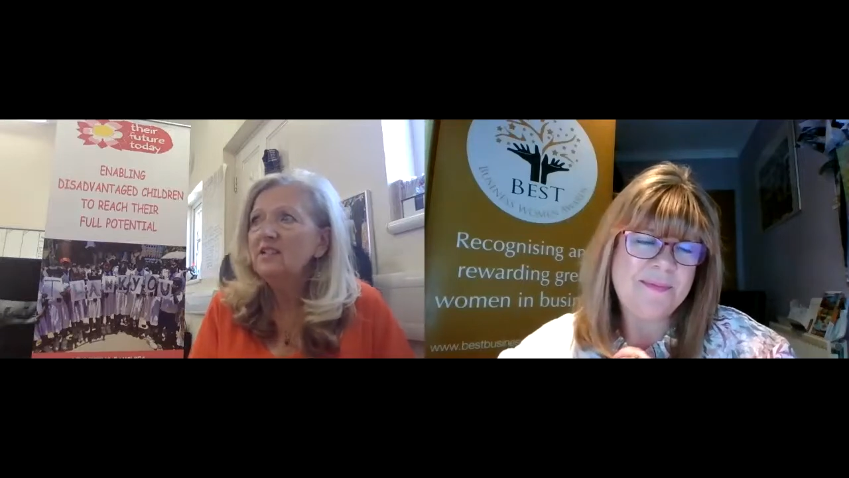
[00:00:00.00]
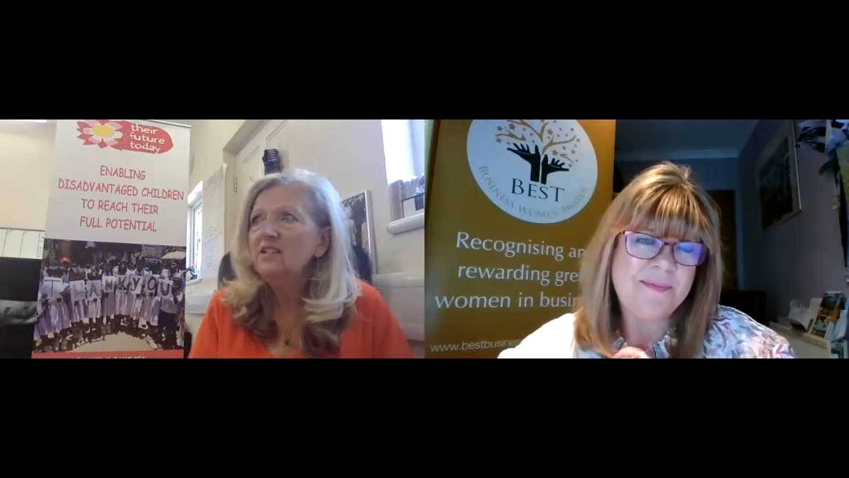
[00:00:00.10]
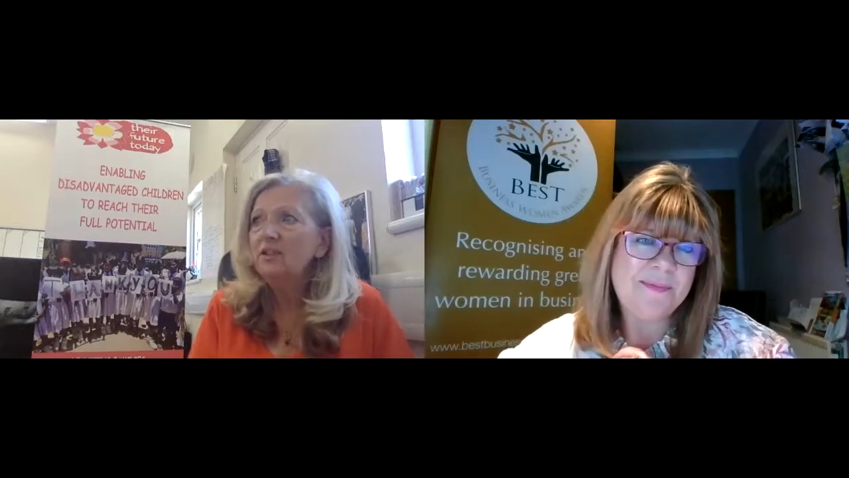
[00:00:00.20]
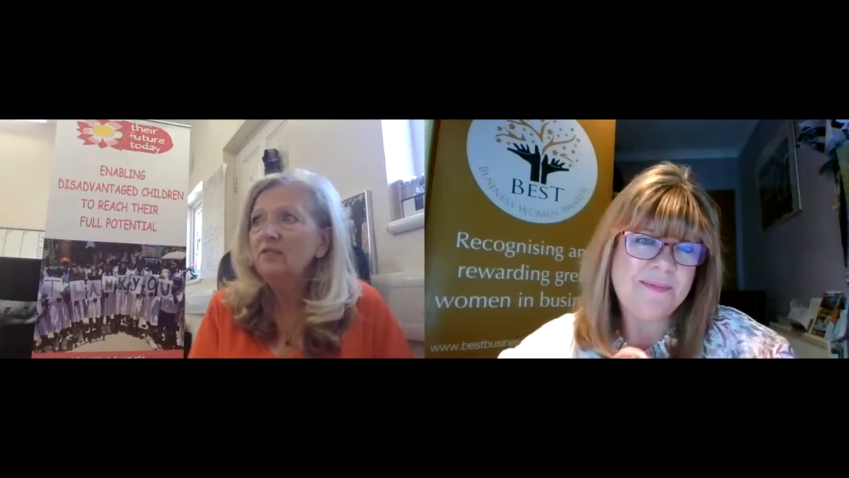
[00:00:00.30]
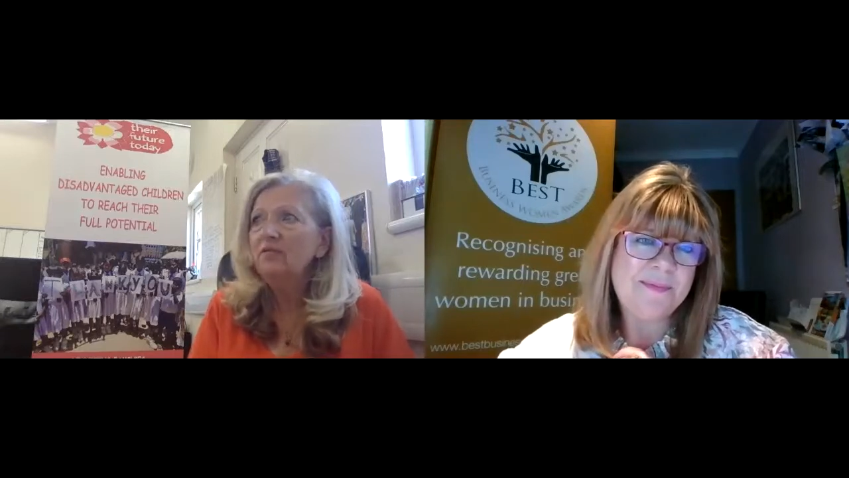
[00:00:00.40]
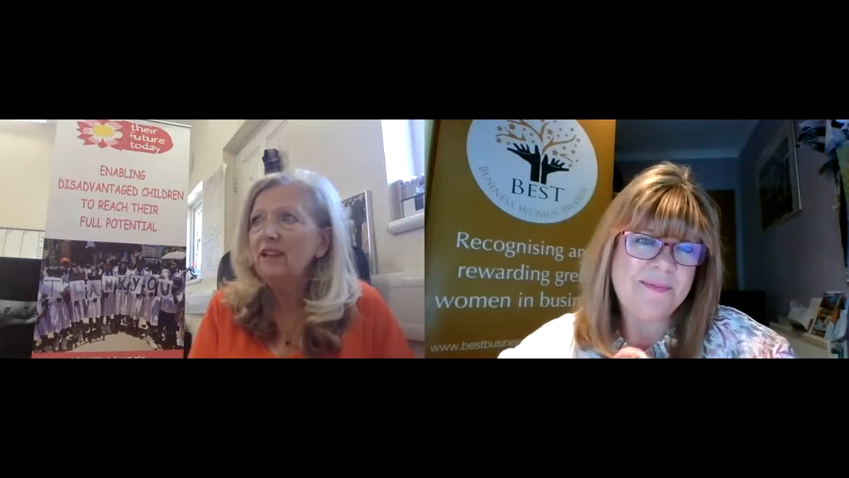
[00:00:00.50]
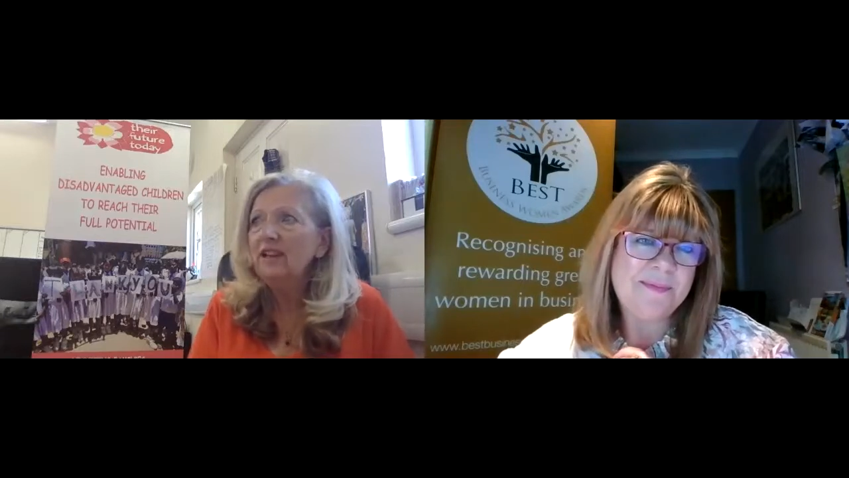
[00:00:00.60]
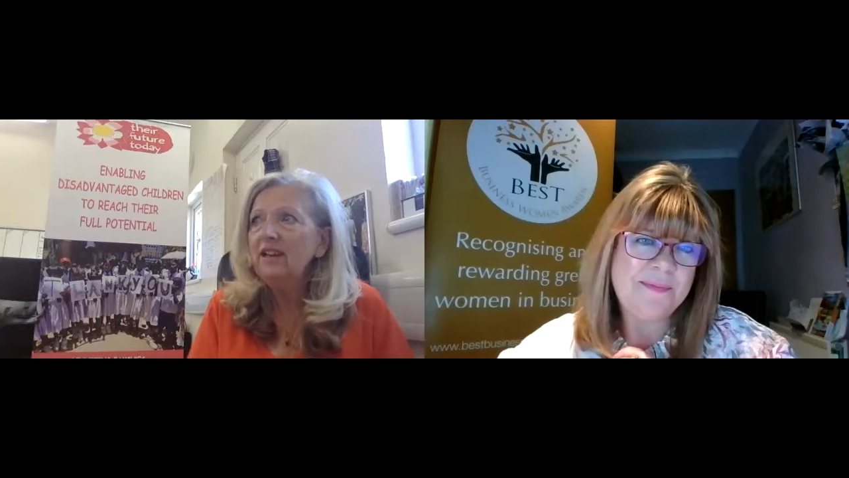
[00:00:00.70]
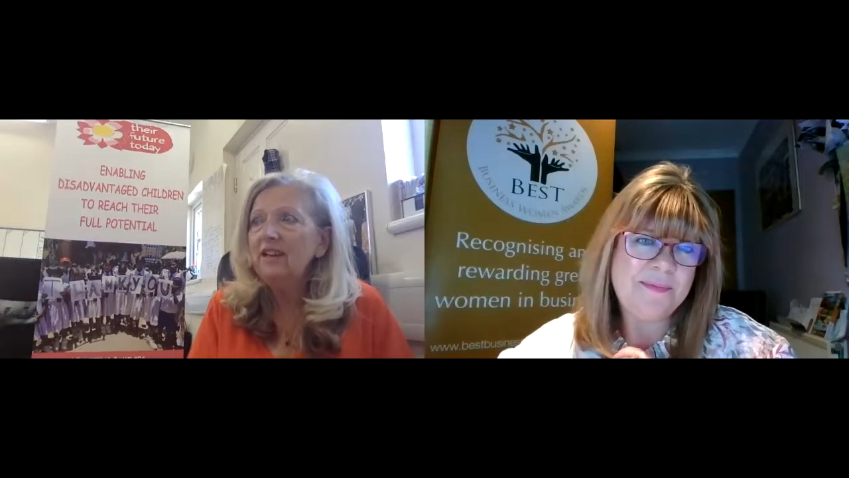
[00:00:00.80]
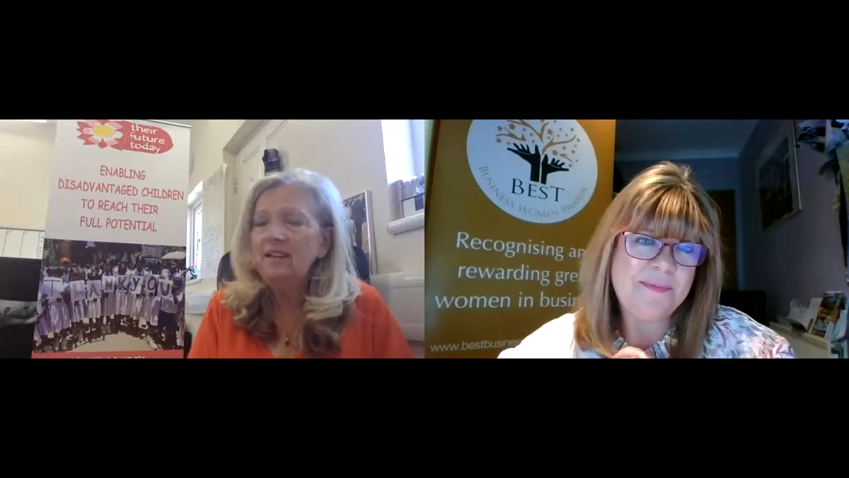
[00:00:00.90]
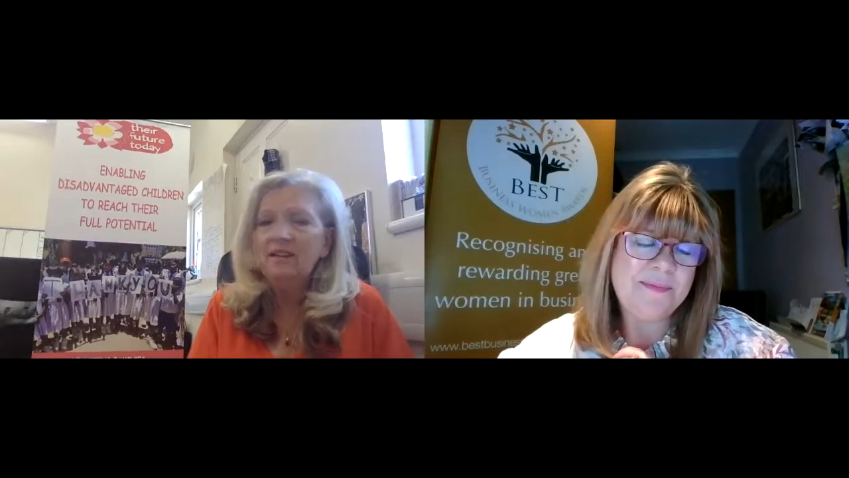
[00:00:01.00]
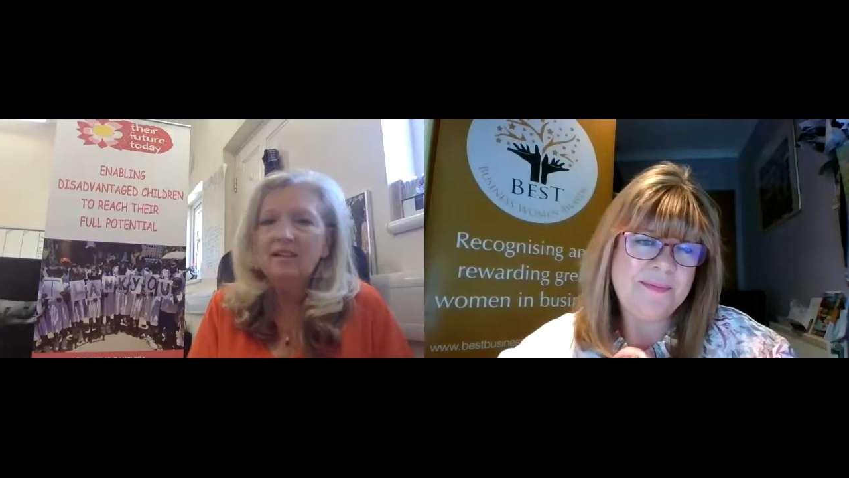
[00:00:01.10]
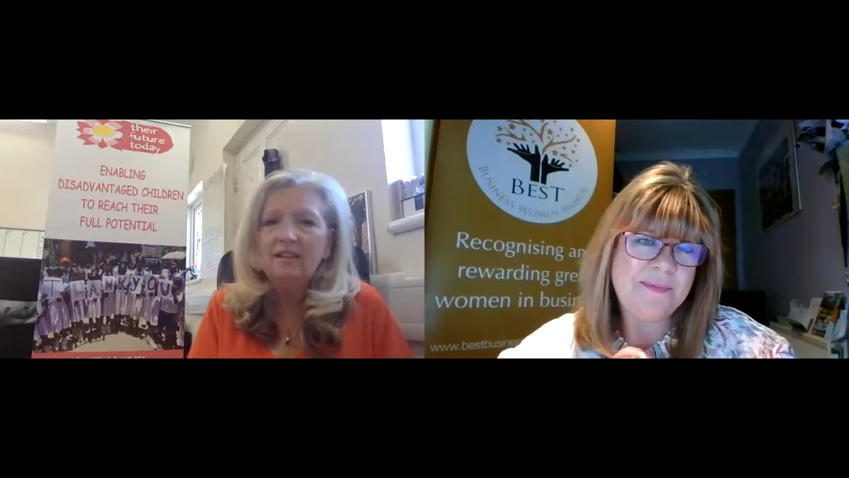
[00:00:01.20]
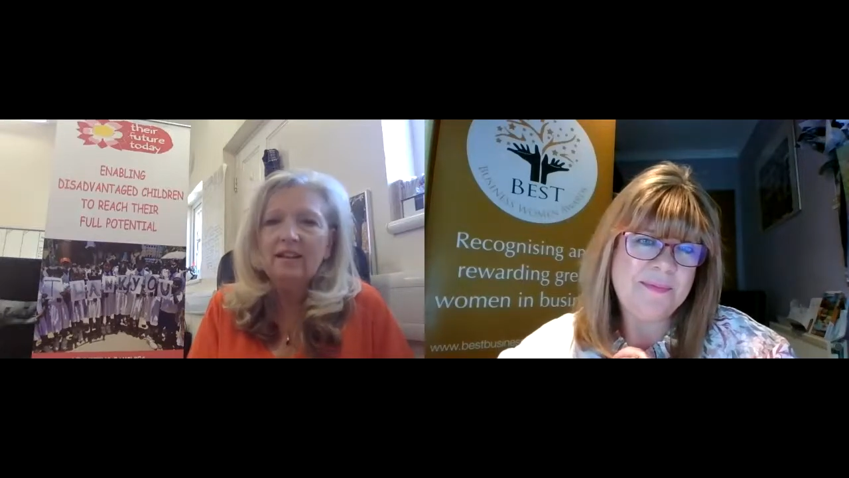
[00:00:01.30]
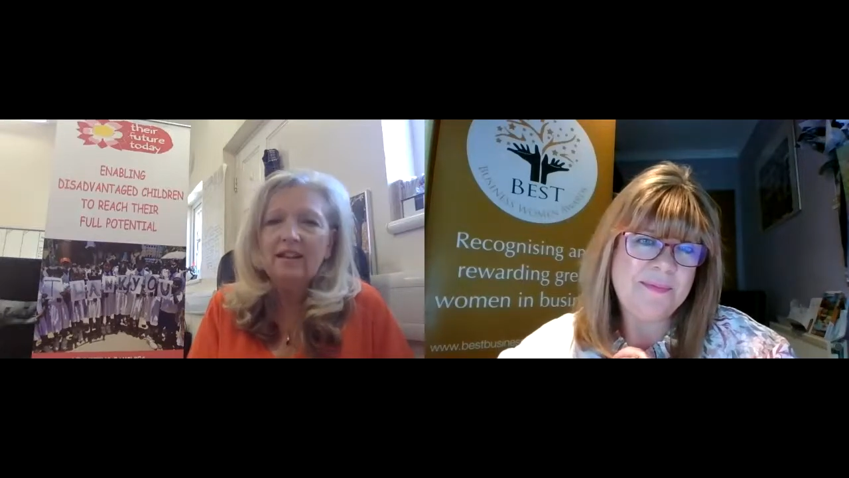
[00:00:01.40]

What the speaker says: don't really look